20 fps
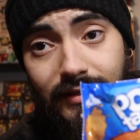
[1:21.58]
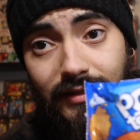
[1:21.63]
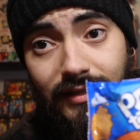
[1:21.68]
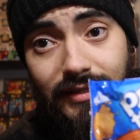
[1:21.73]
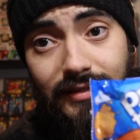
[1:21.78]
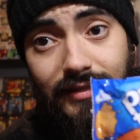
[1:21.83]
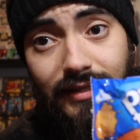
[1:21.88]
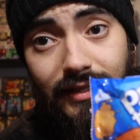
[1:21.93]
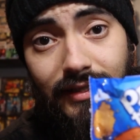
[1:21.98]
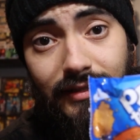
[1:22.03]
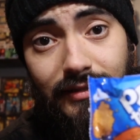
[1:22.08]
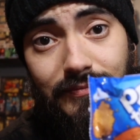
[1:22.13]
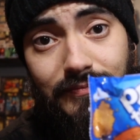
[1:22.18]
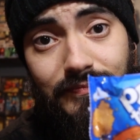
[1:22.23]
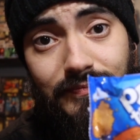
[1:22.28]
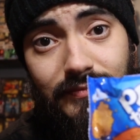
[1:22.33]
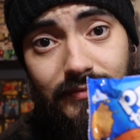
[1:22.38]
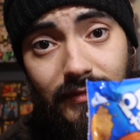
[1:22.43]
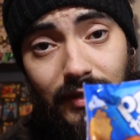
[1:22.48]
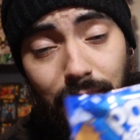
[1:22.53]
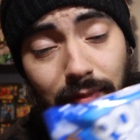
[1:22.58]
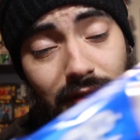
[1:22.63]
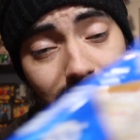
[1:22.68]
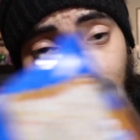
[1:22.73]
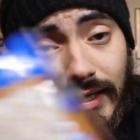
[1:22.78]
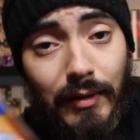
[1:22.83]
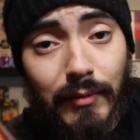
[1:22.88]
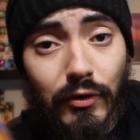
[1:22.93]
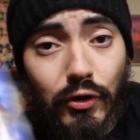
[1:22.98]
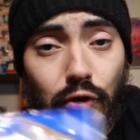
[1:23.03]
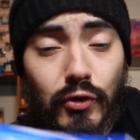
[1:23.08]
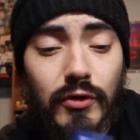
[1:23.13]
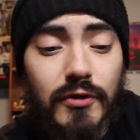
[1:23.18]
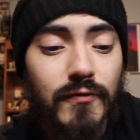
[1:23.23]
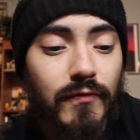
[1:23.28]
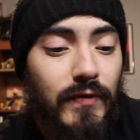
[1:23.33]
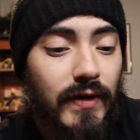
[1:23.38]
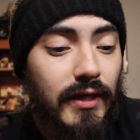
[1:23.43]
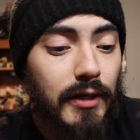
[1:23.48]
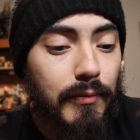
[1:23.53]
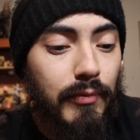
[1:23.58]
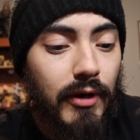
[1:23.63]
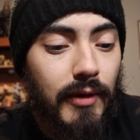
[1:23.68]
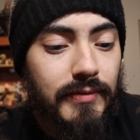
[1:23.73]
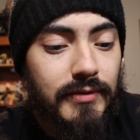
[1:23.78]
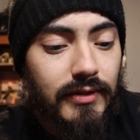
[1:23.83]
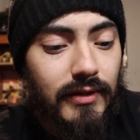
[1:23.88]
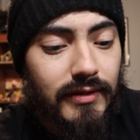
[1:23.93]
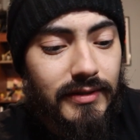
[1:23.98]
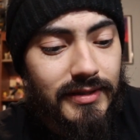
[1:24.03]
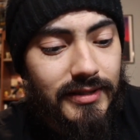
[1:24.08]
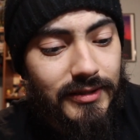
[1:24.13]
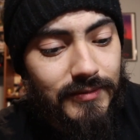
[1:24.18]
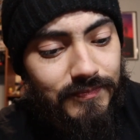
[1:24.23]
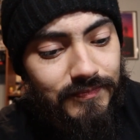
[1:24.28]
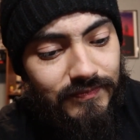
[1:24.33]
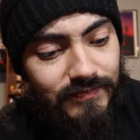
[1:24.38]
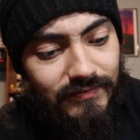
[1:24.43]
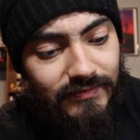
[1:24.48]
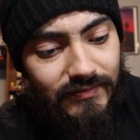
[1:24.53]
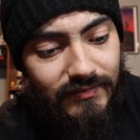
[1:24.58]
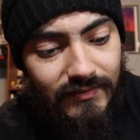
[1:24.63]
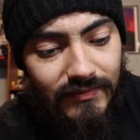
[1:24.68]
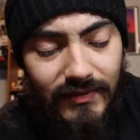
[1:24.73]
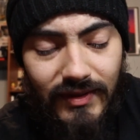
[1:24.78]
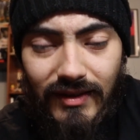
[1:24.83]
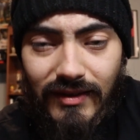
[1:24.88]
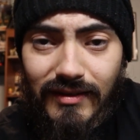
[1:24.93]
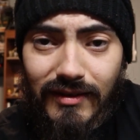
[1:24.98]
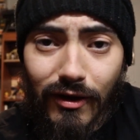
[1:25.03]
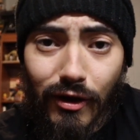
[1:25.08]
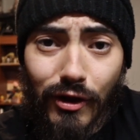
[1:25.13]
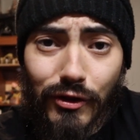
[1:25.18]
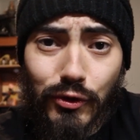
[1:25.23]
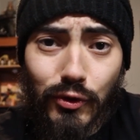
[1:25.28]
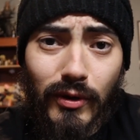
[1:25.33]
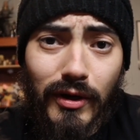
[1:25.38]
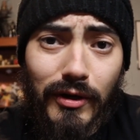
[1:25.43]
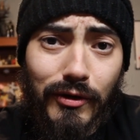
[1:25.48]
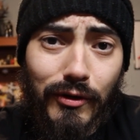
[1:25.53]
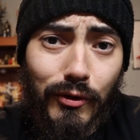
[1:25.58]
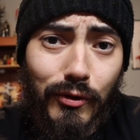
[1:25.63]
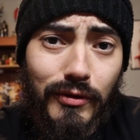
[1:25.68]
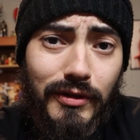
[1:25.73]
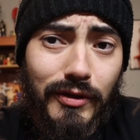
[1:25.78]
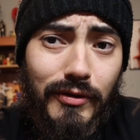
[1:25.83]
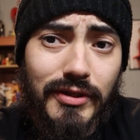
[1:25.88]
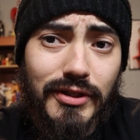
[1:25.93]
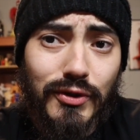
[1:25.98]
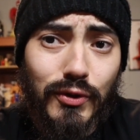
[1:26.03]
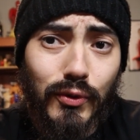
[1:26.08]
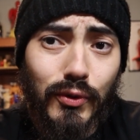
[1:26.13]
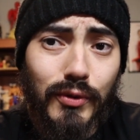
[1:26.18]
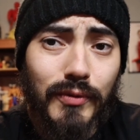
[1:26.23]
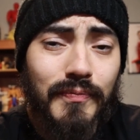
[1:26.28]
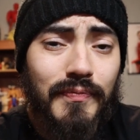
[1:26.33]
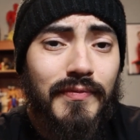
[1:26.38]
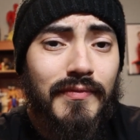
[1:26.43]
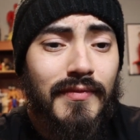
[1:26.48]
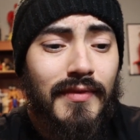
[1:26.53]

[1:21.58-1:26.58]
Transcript: Let's get it. I mean, I'm a huge fan of Pop-Tarts. All throughout culinary school,